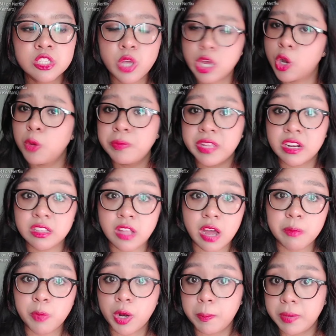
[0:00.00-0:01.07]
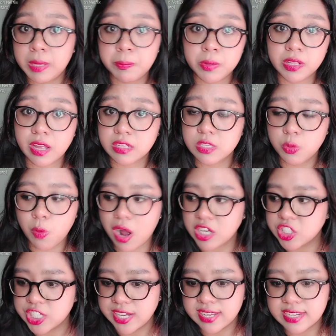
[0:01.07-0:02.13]
So I hope that a lot more people get to
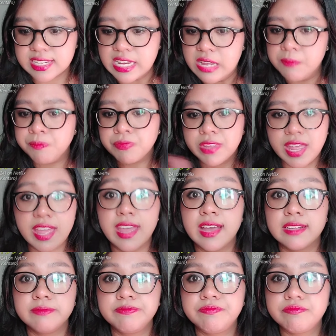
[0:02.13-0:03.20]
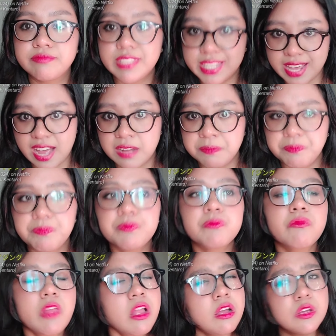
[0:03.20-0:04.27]
watch it. And yeah,
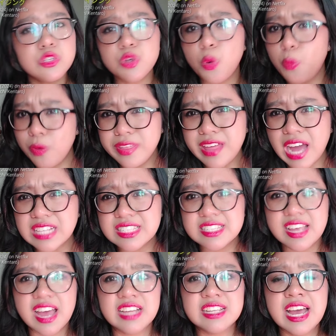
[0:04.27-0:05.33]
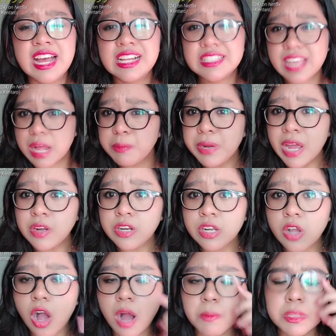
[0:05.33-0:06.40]
so with that said, tell me down
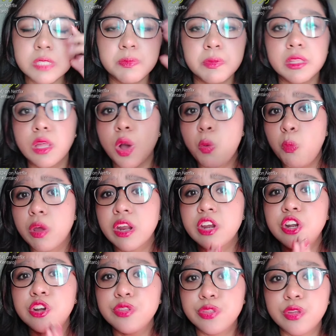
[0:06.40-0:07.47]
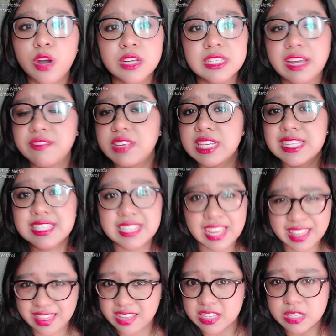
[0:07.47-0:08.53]
in the comments below, what are your thoughts? Have you
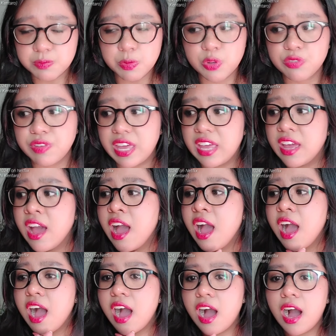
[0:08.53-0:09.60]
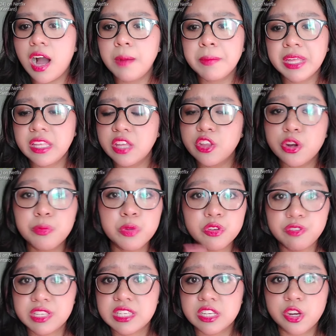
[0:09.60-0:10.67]
seen this movie? Um, any other
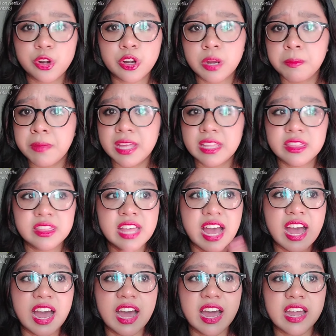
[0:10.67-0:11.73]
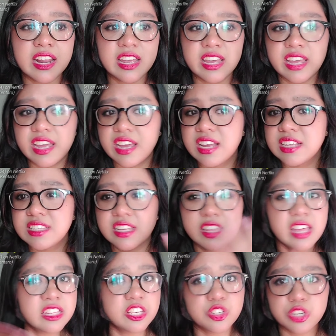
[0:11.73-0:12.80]
movies that you recommend that is
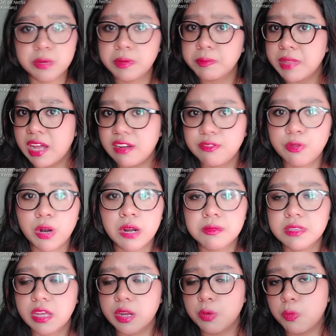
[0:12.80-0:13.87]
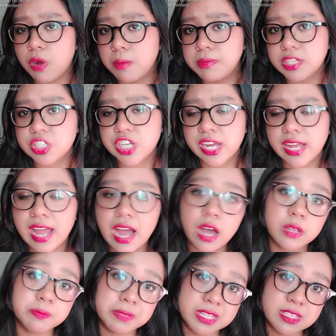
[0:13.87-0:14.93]
in any streaming platforms that you want me to check
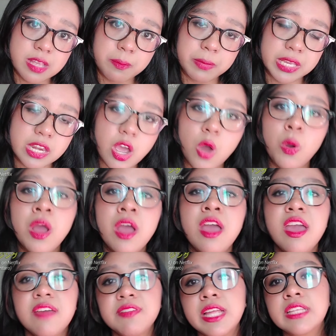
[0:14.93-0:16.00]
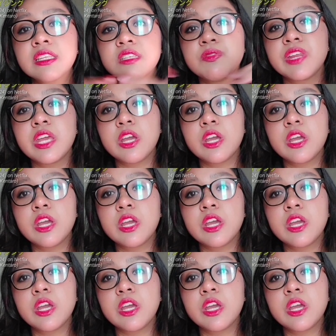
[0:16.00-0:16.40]
out, please let me know. If you like this